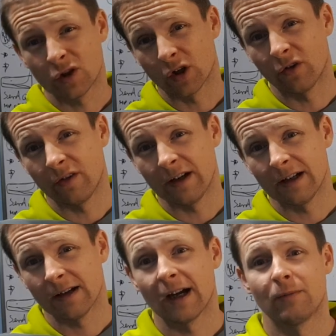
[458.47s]

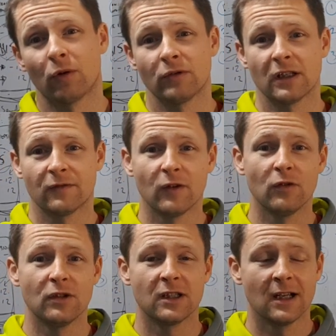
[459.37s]
sugary, high processed
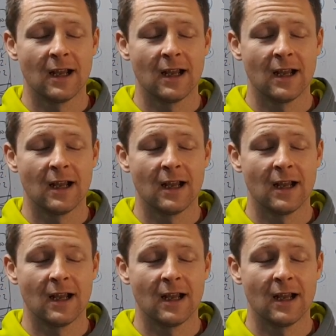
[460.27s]
foods,